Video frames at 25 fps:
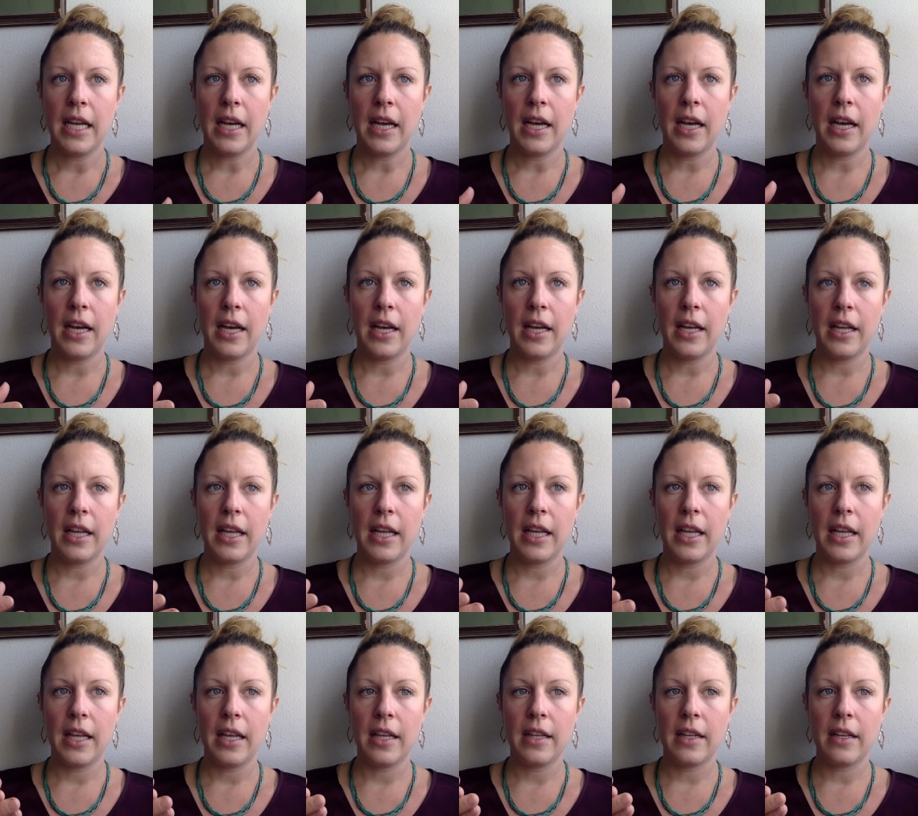uh,
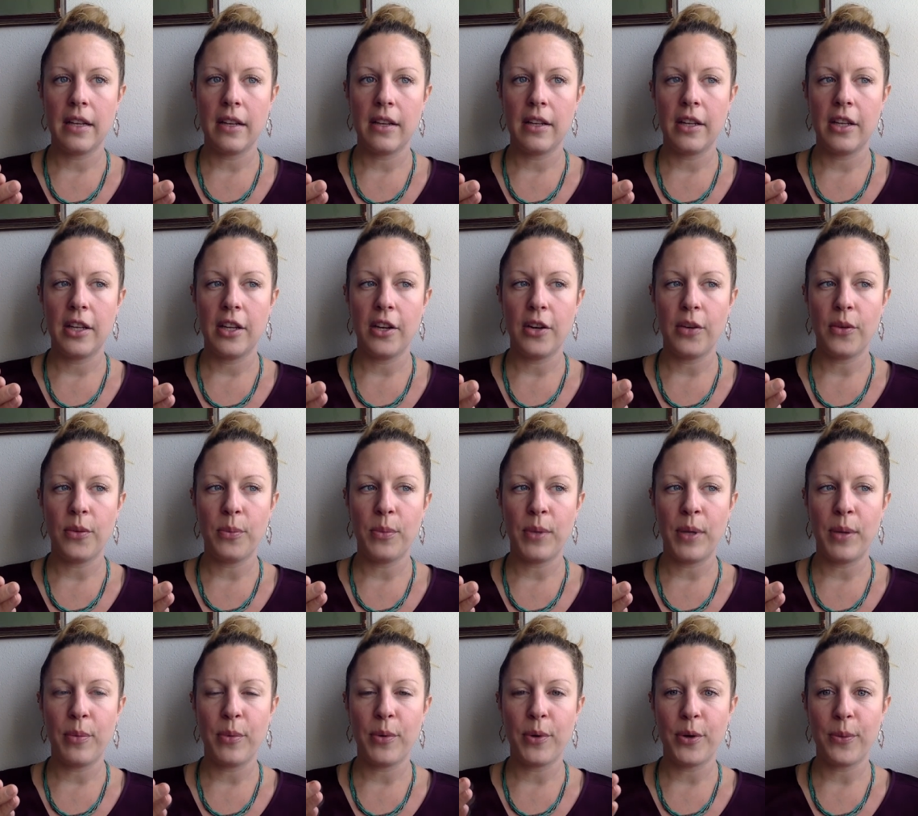it, you know,
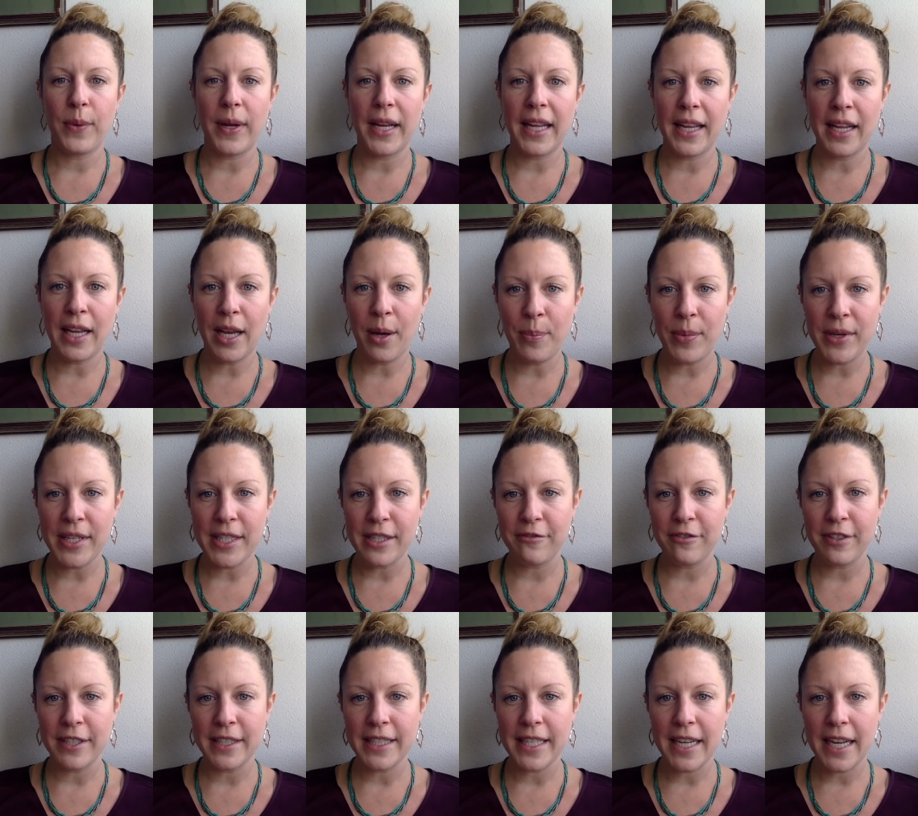people are waking up at
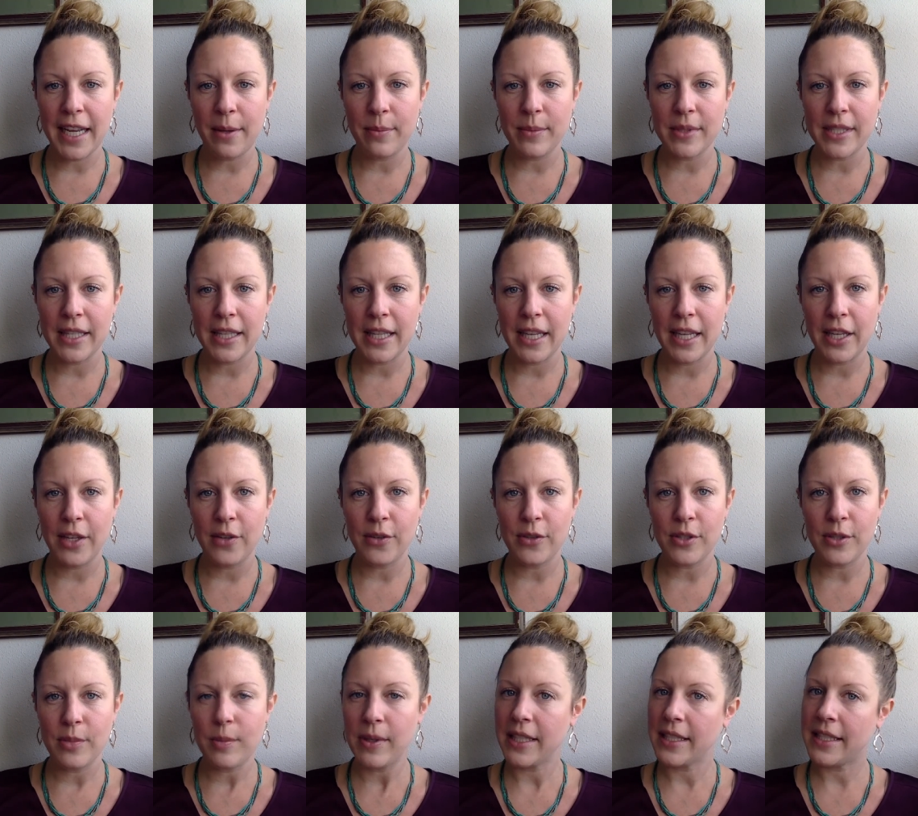different times than they
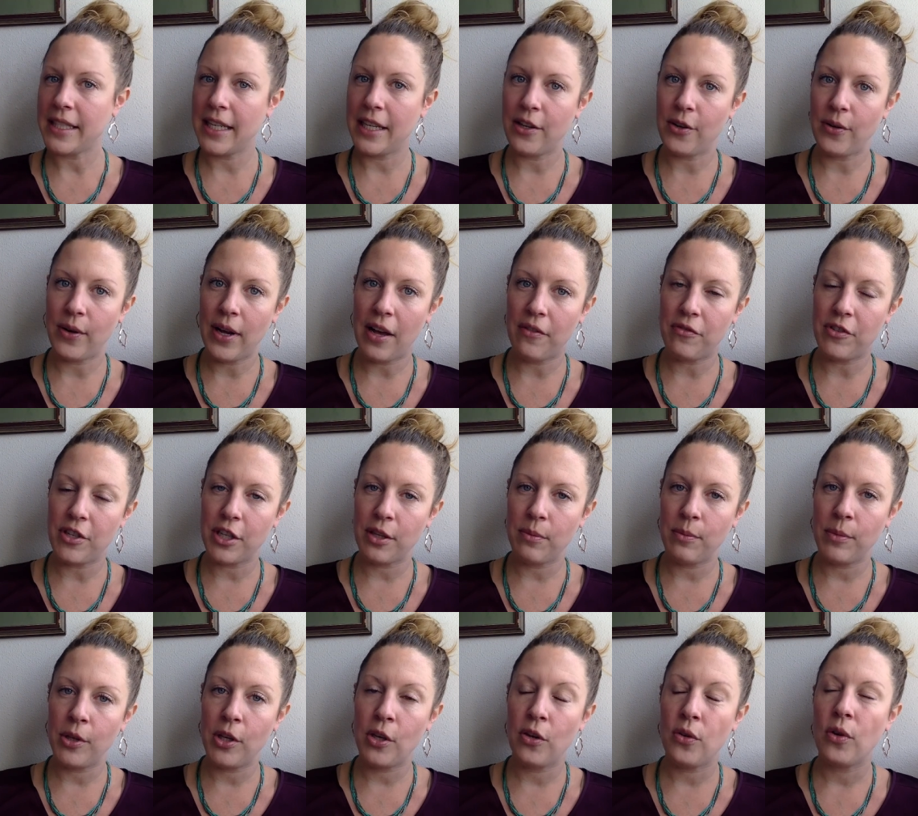used to because they don't have to
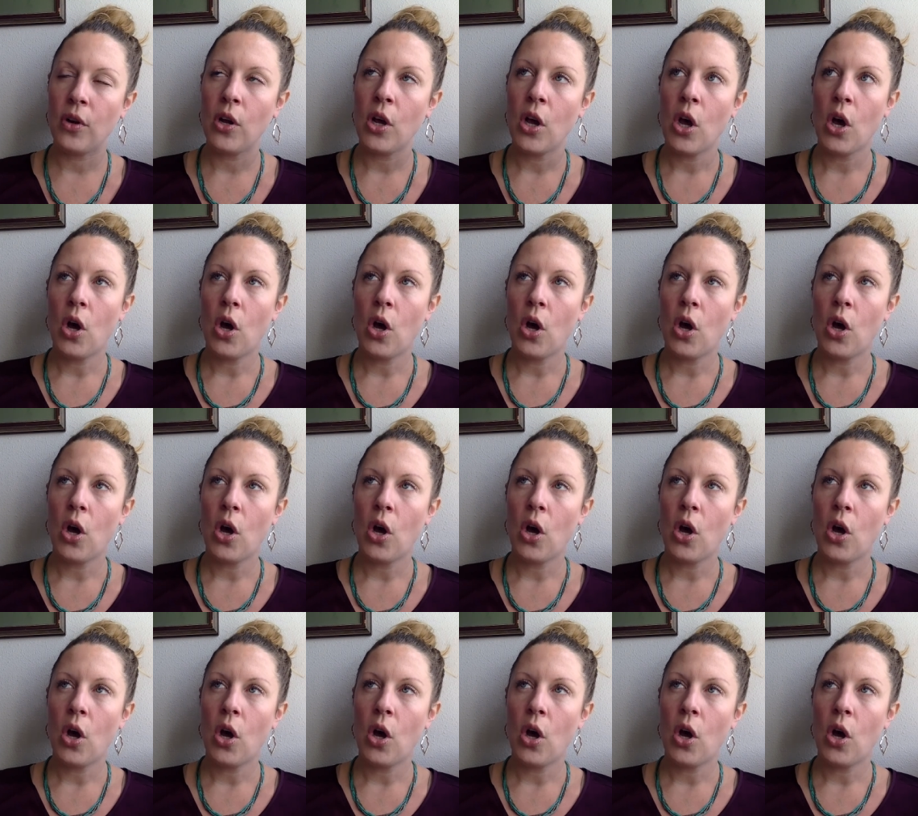commute.